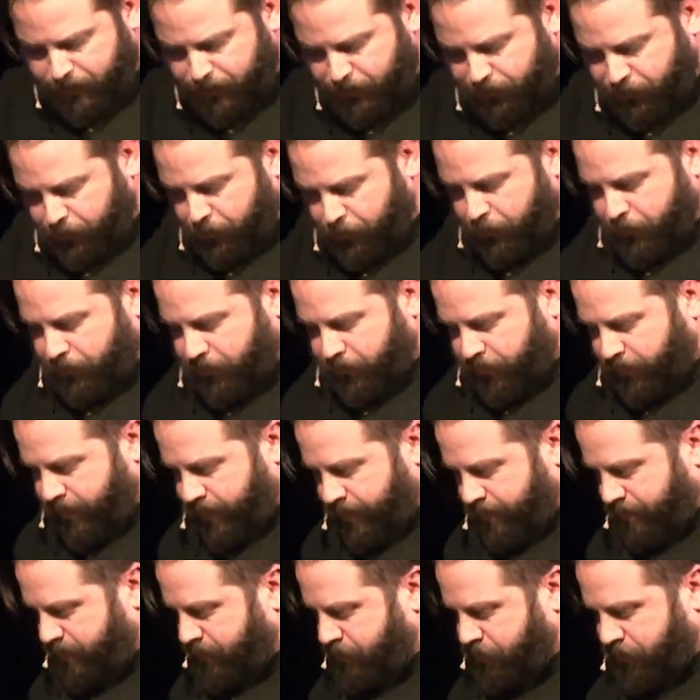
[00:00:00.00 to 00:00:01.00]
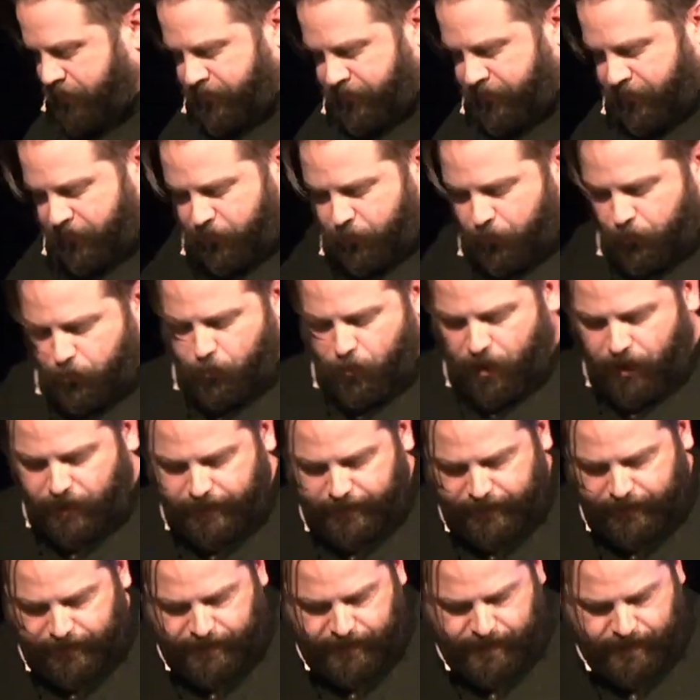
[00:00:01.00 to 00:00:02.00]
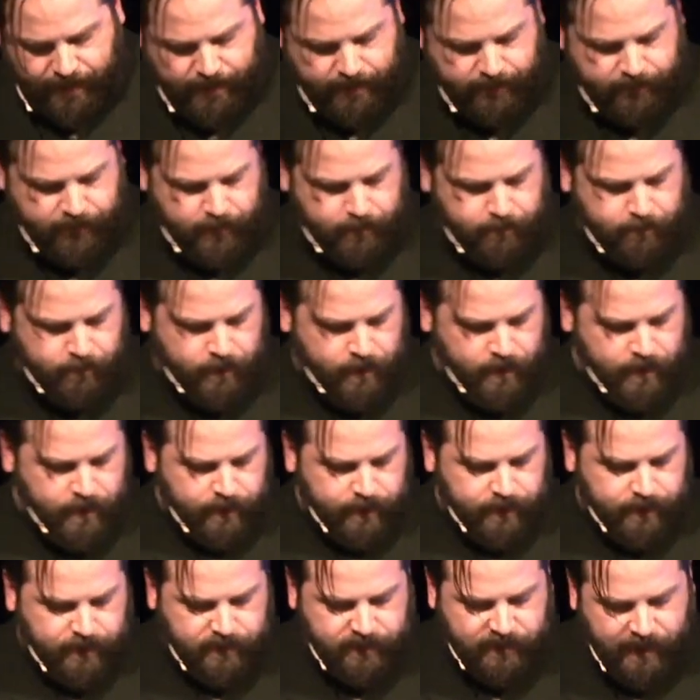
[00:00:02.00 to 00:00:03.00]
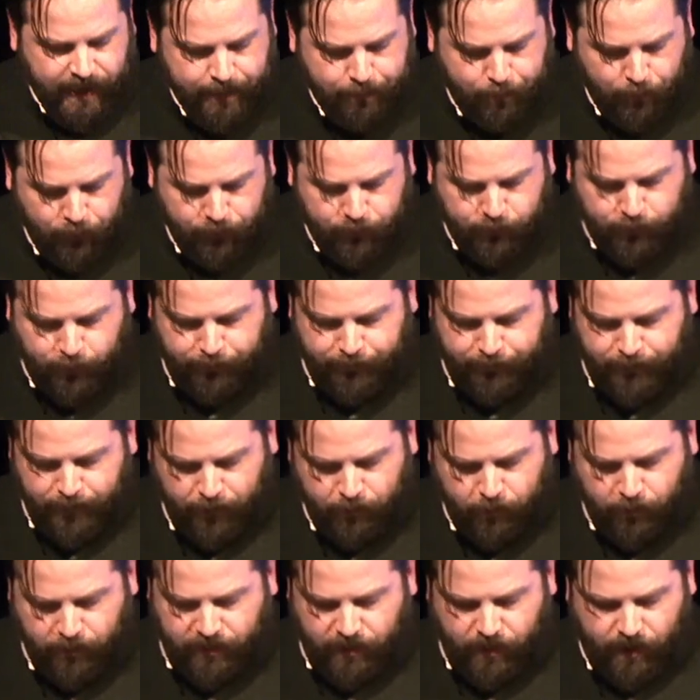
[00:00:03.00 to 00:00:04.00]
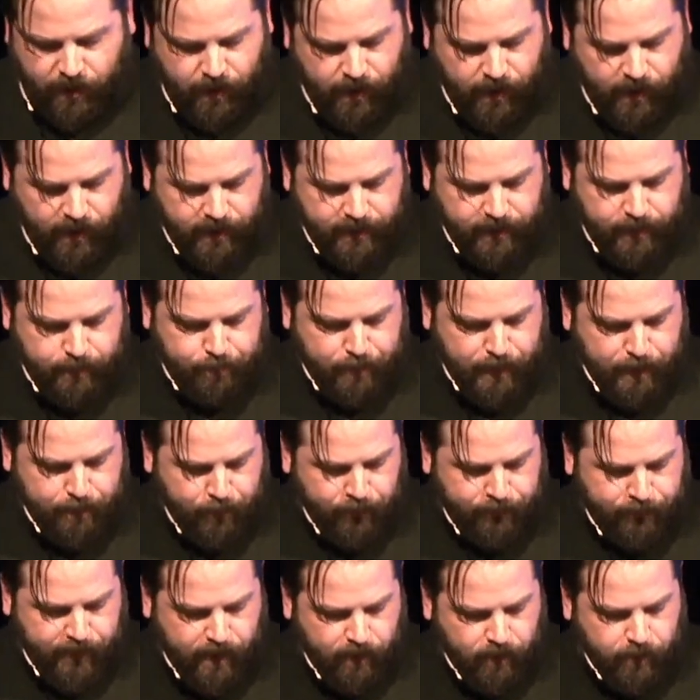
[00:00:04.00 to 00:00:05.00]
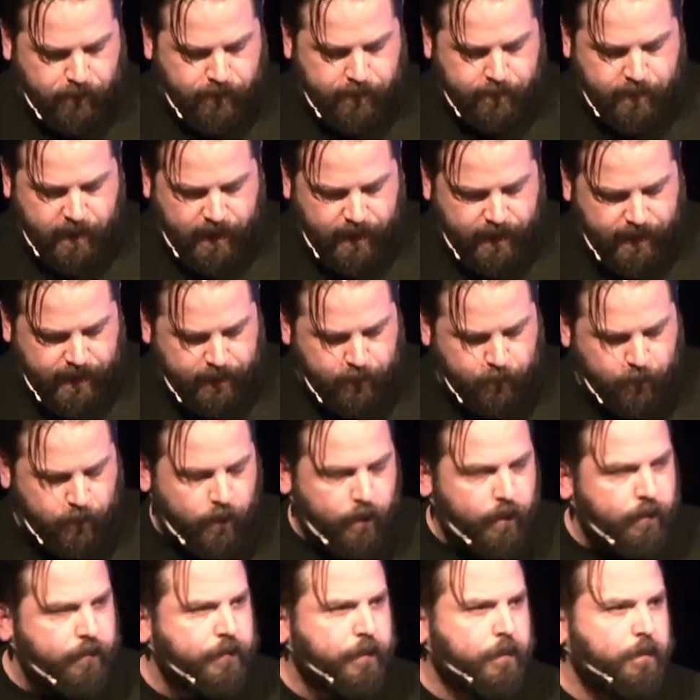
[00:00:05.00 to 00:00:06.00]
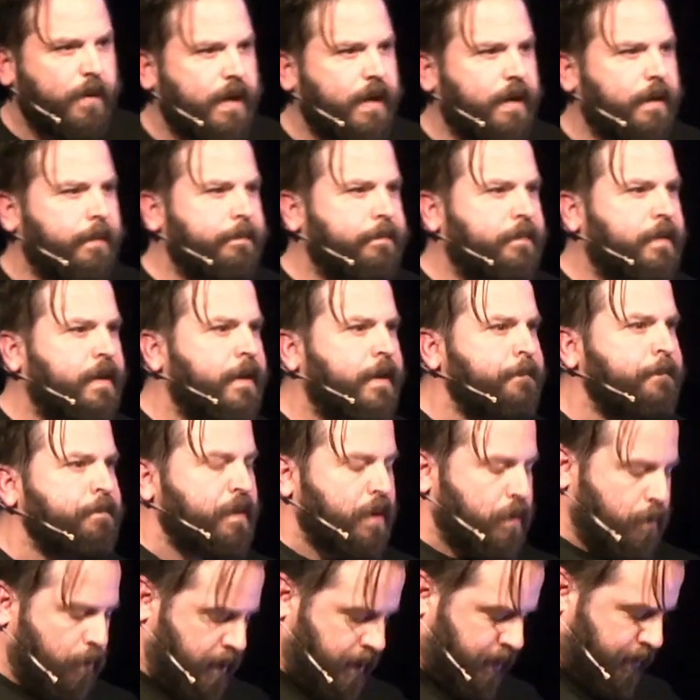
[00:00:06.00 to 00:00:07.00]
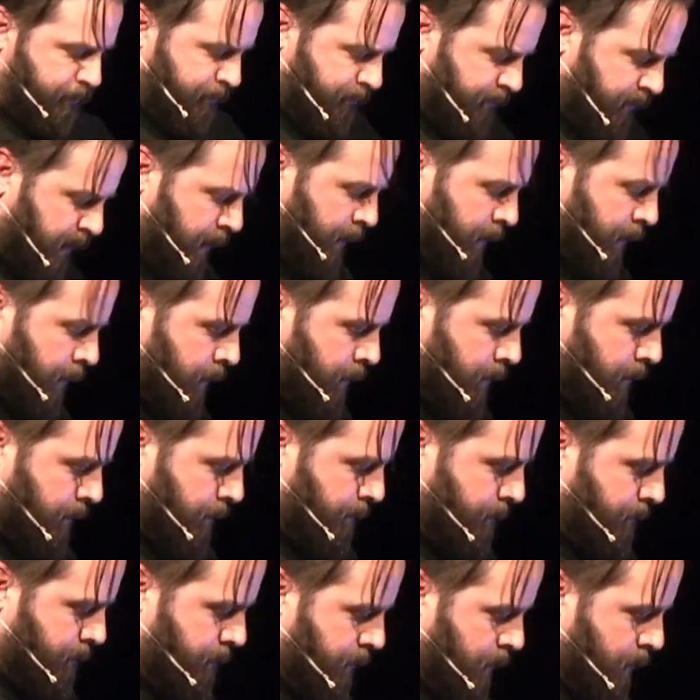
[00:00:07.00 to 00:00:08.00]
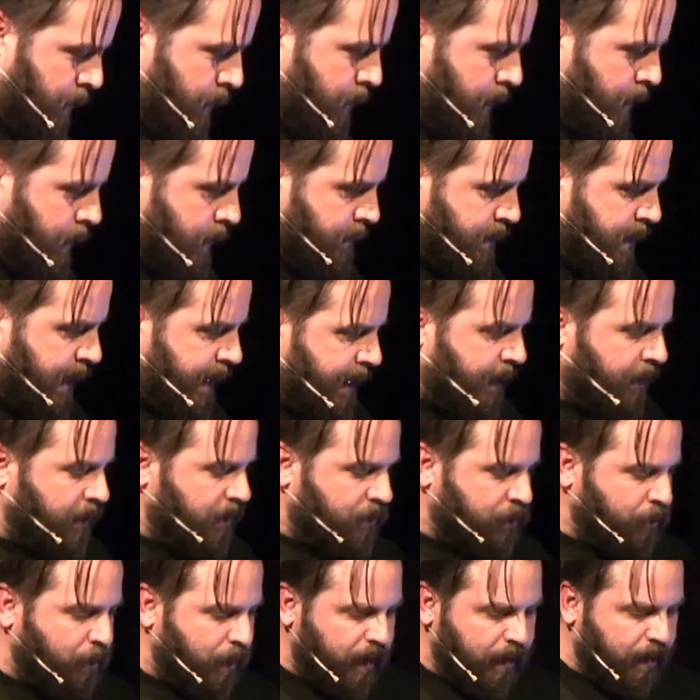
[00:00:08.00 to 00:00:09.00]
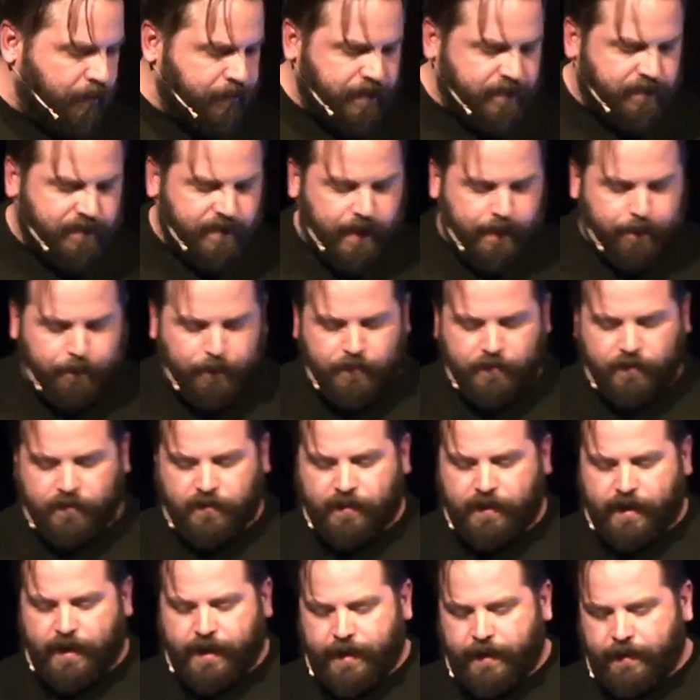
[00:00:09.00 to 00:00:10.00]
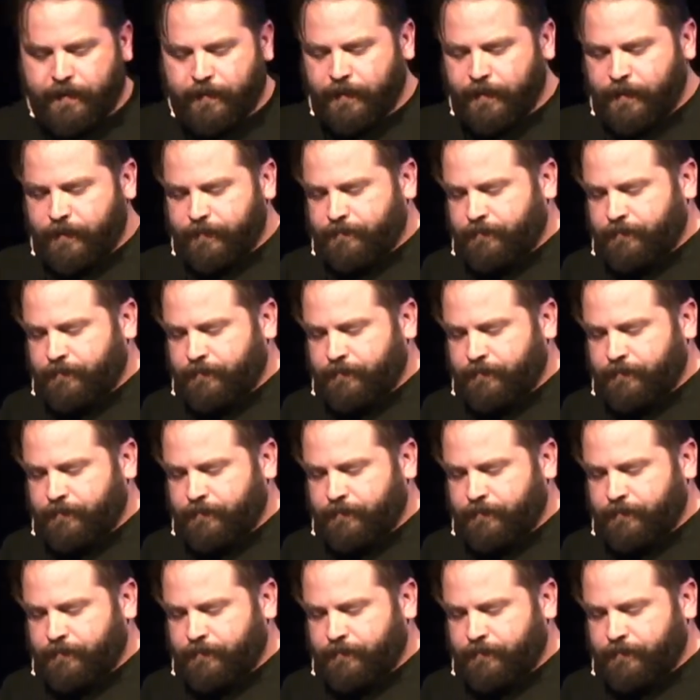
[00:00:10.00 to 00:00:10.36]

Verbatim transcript: up to Jerusalem, and Jesus was walking ahead of them. The disciples were filled with awe, and the people following behind were overwhelmed with fear. Taking the 12 disciples aside,